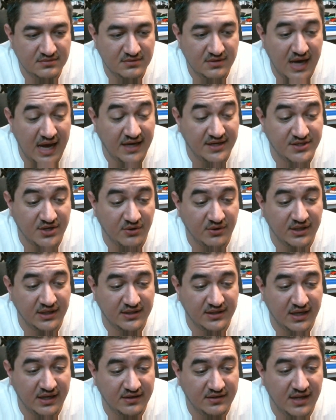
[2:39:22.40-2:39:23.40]
Hey, Tony,
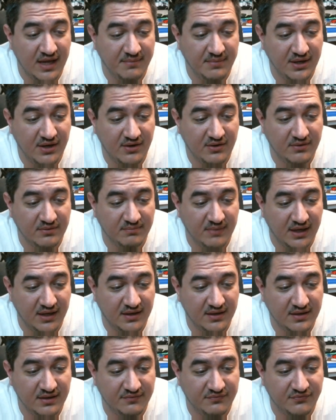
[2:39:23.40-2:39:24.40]
let me know,
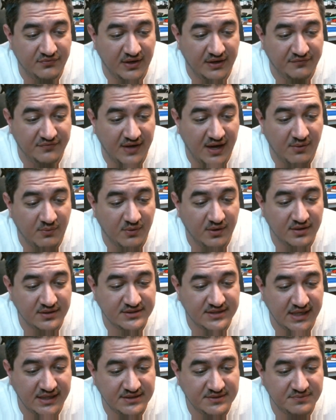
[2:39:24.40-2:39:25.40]
man. If that works,
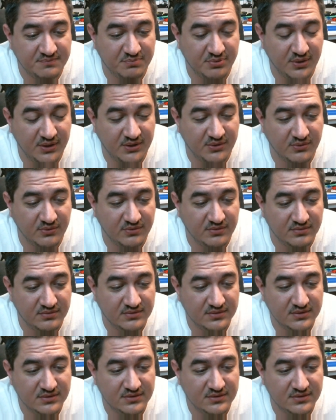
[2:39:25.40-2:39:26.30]
that's pretty cool.